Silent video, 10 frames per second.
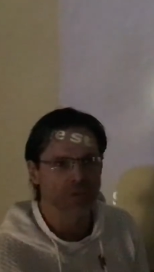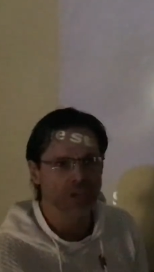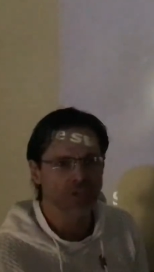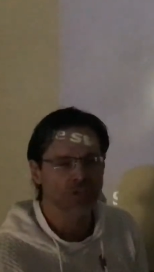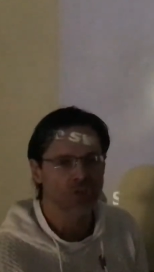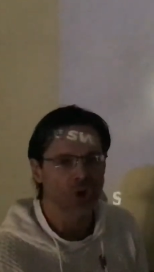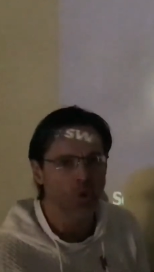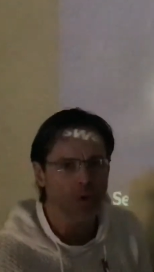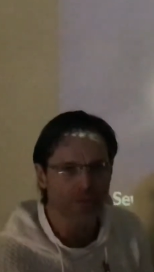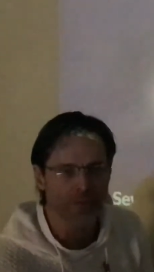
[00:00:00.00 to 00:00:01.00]
get
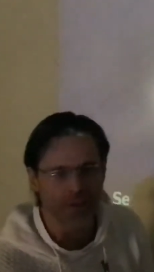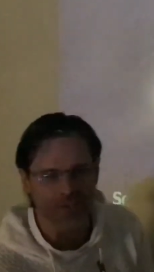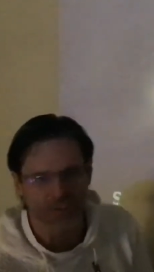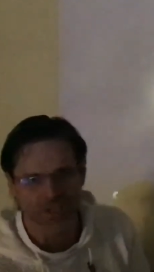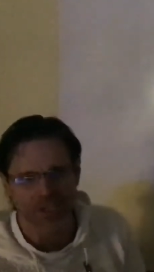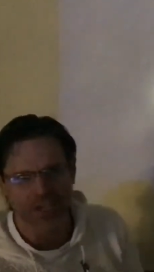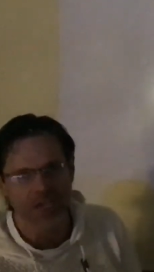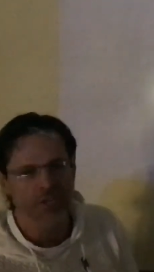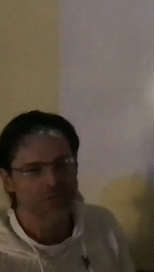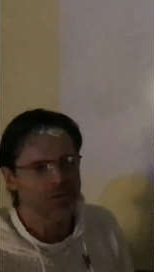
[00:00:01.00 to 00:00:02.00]
so infested in
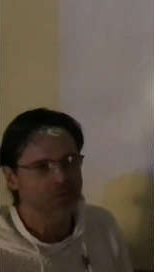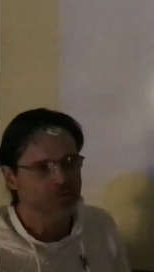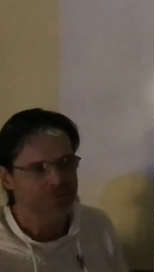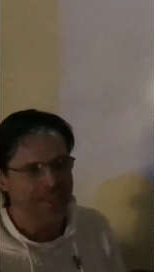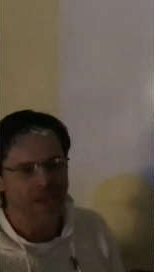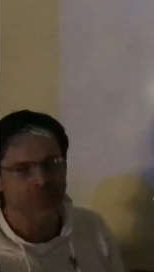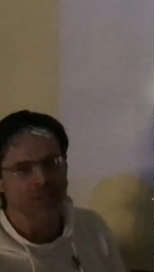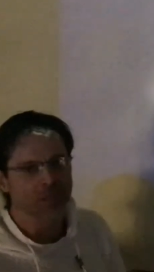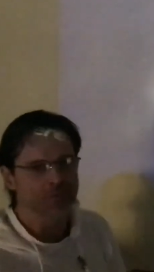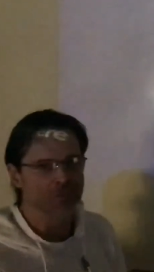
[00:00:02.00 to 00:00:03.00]
individuals, they have to
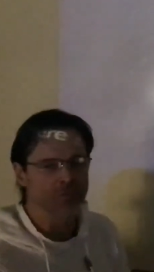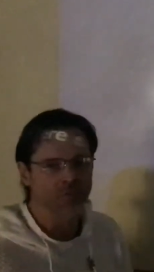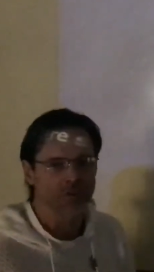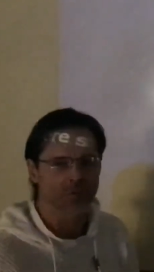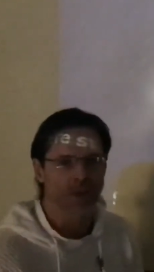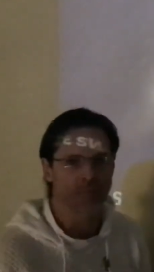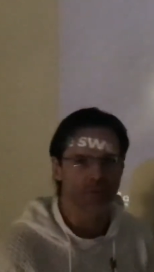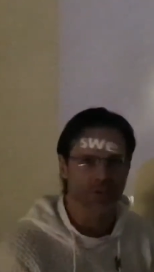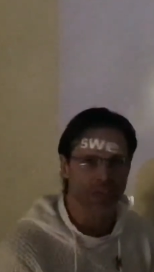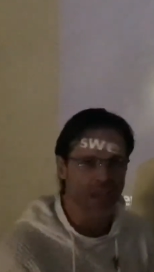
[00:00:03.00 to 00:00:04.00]
live with it the rest of their life
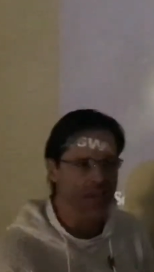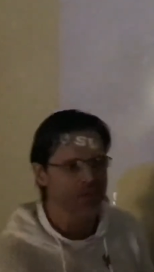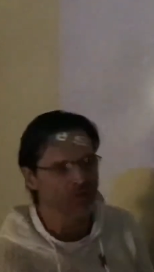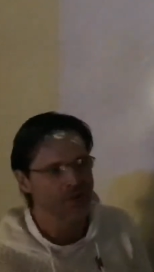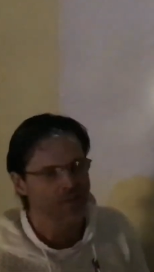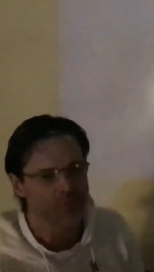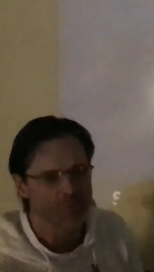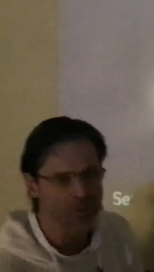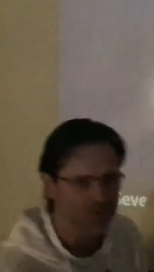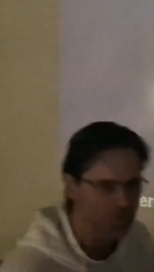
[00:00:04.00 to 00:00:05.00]
because A, they don't have the
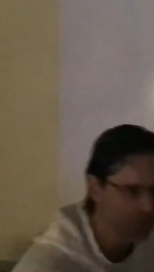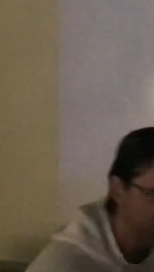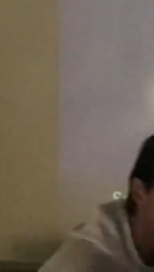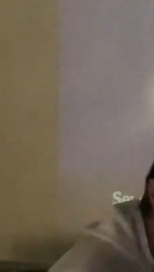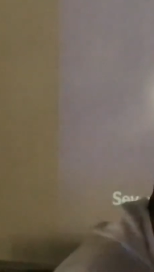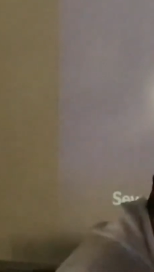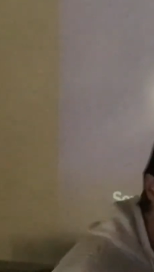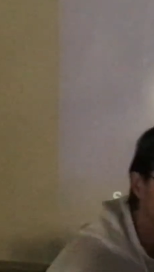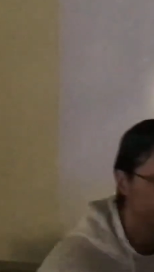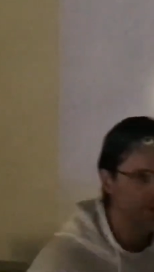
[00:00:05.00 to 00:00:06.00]
resources where they
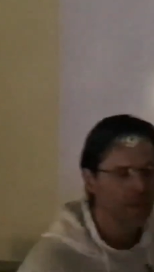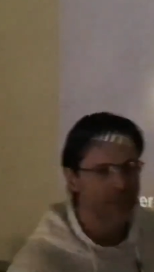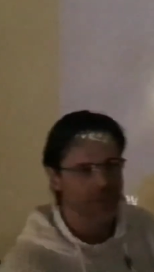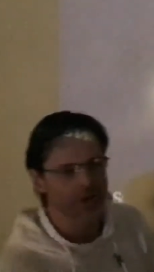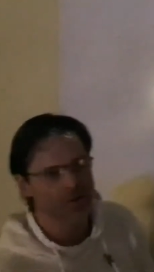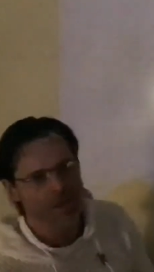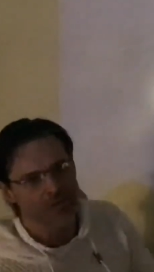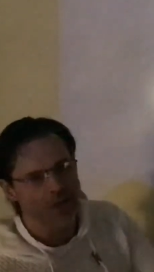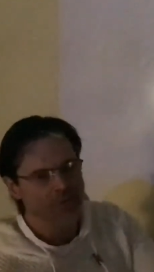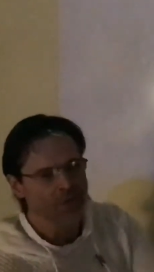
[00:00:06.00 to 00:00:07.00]
live, they don't have
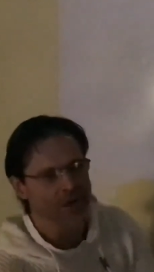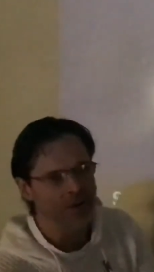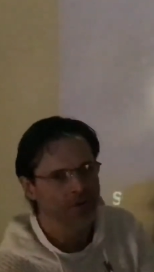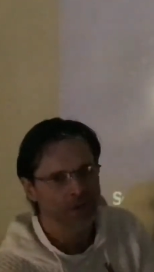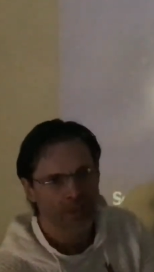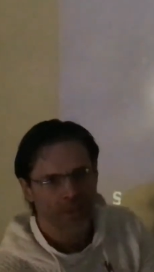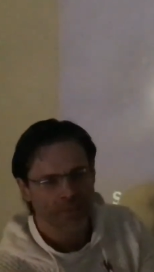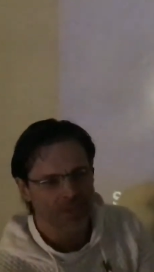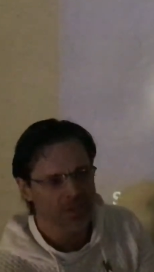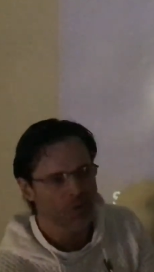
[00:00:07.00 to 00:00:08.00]
health care,
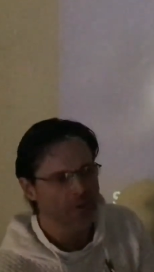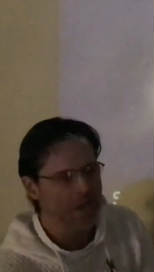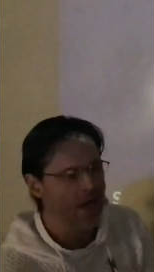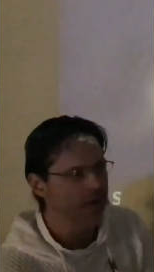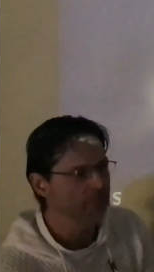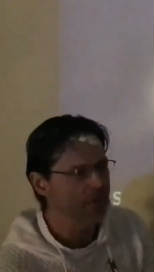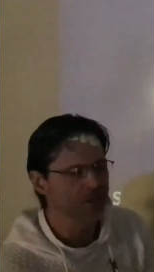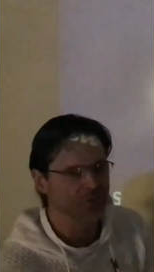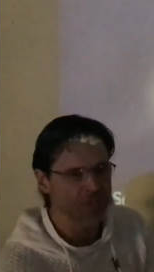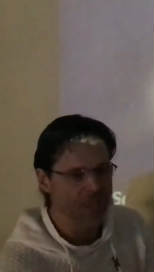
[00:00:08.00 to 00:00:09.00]
they don't have
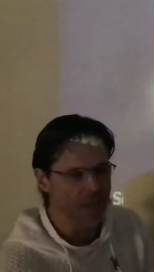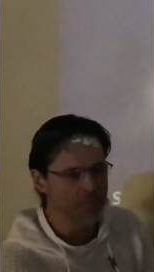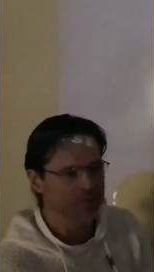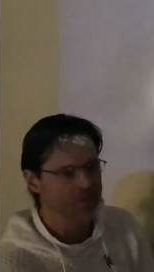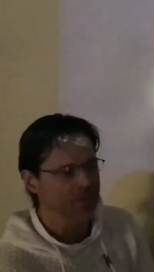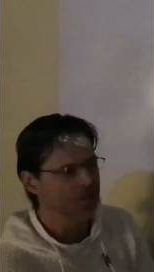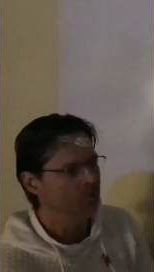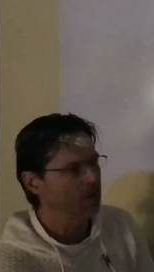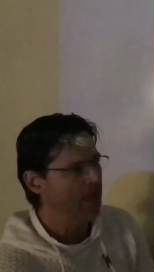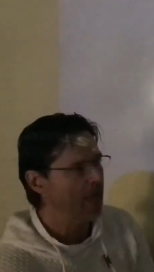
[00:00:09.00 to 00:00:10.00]
medicine cabinets, they don't
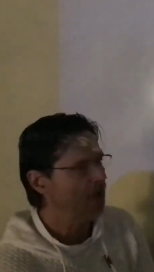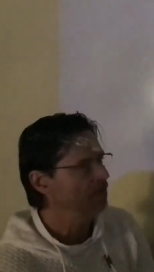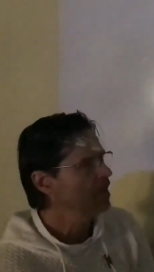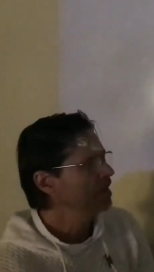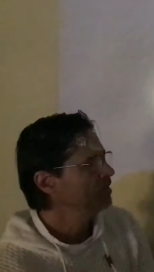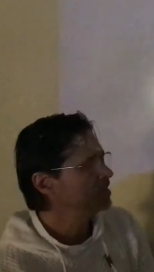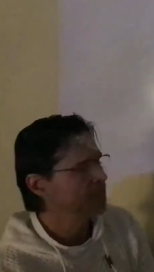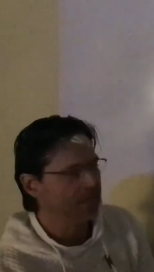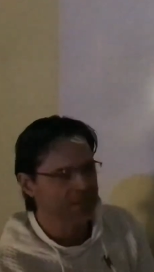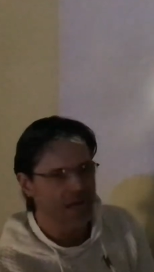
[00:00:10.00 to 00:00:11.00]
have the
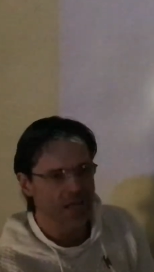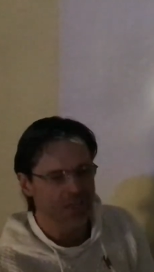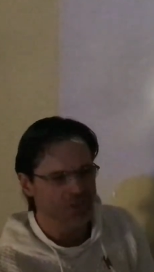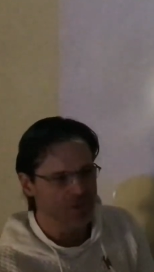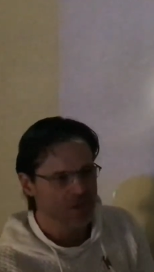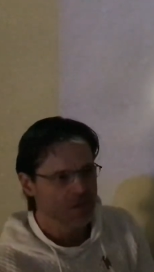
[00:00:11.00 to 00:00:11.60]
technology.